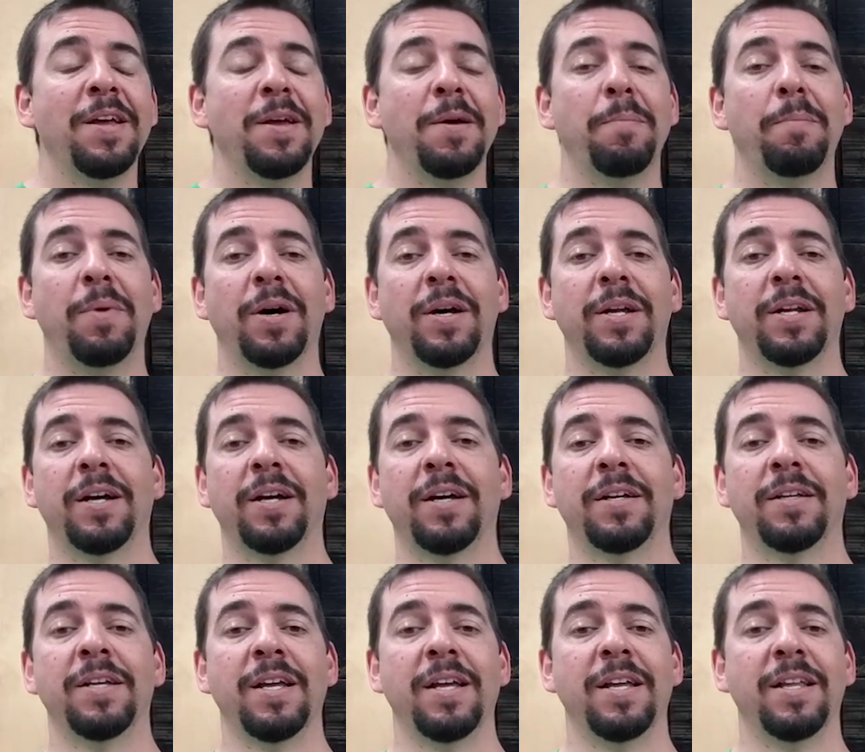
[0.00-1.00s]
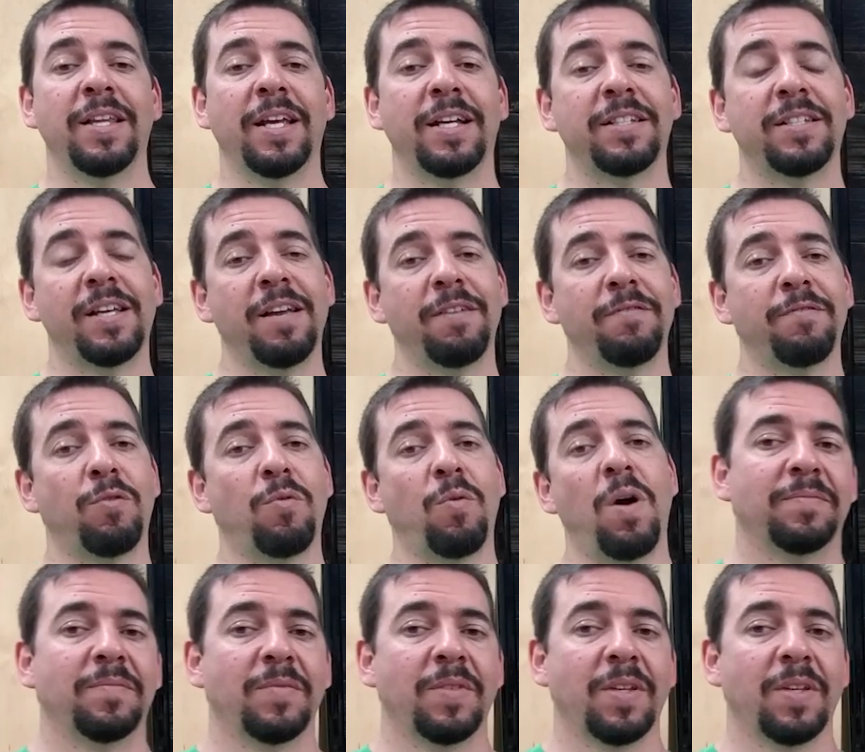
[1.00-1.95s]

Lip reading: But thanks again for watching.